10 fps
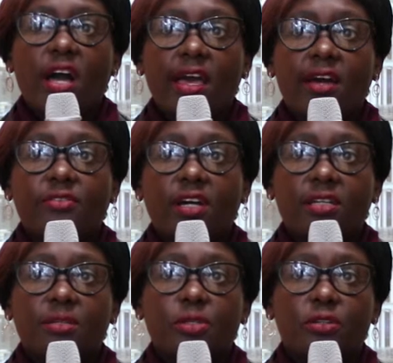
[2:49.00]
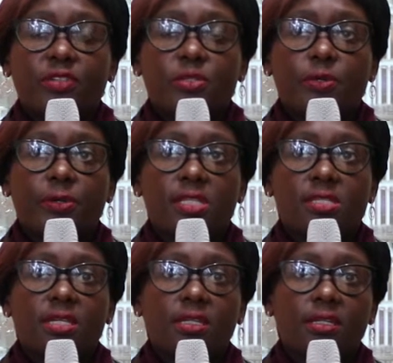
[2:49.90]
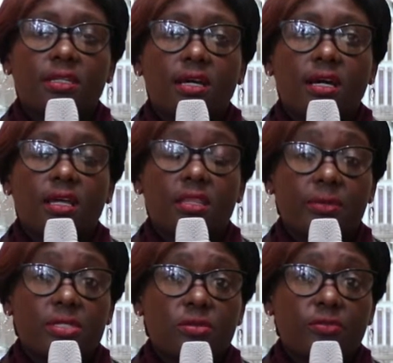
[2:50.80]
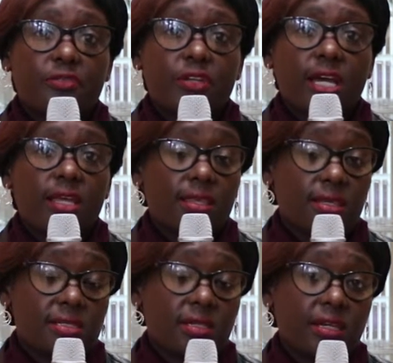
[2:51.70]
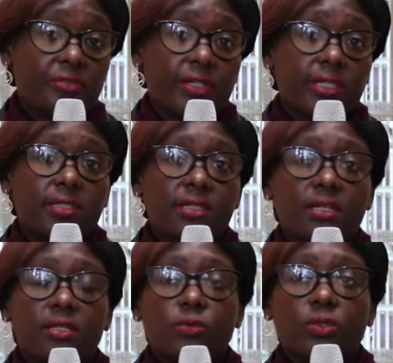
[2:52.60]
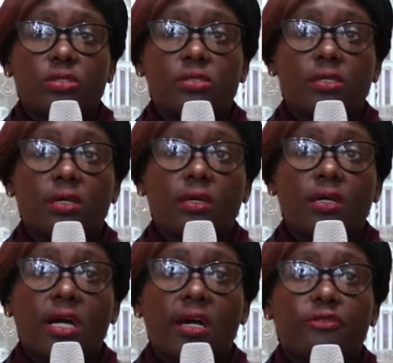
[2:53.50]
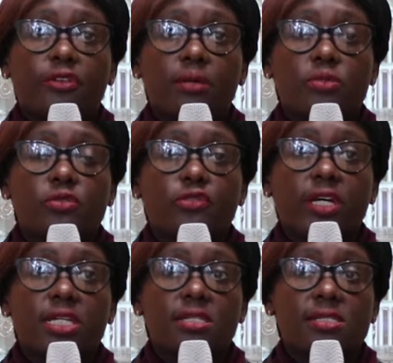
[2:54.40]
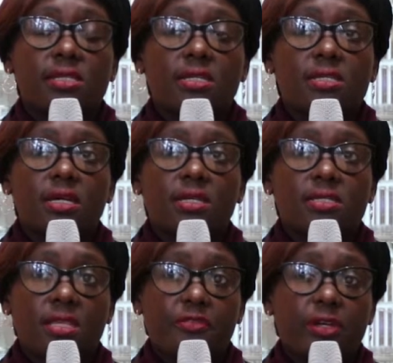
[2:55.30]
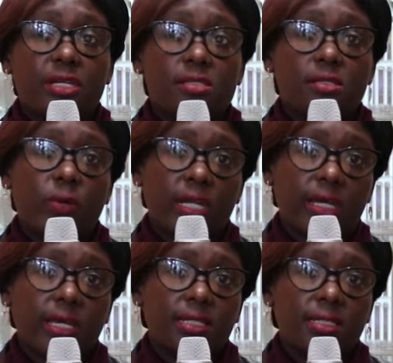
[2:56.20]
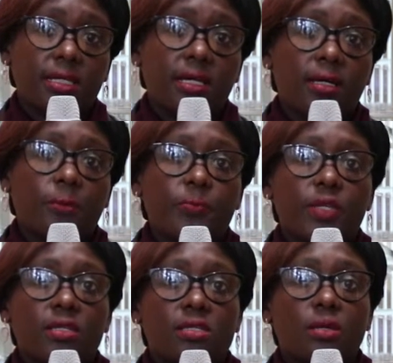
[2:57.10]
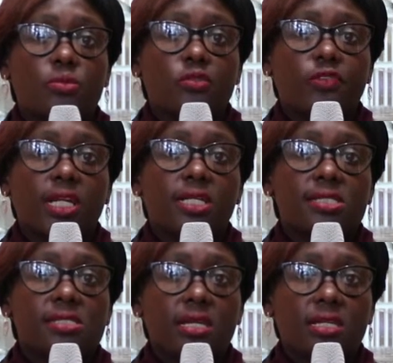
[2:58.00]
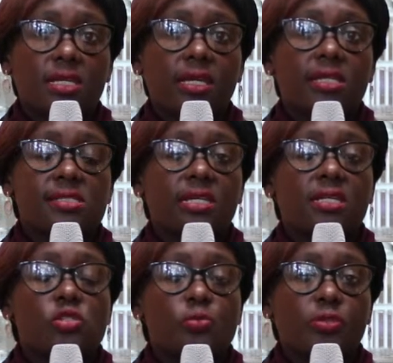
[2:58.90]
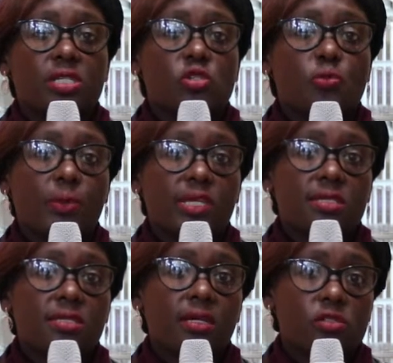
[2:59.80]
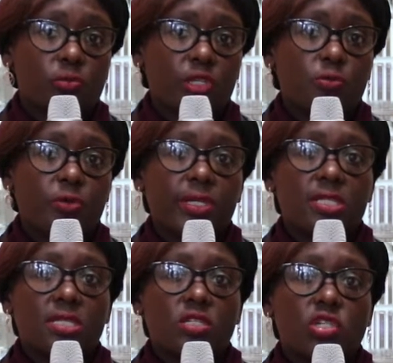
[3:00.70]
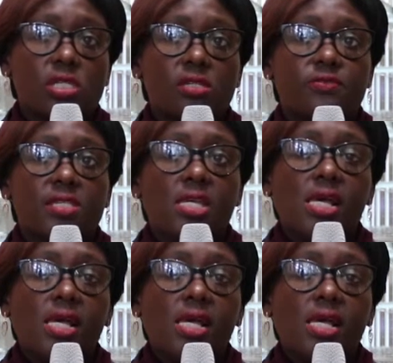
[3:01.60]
I have had a bit of experience in the rest of Africa other than South Africa, and what I have come to find is that South Africa is quite ahead in terms of an understanding and starting to put into place customer experience initiatives.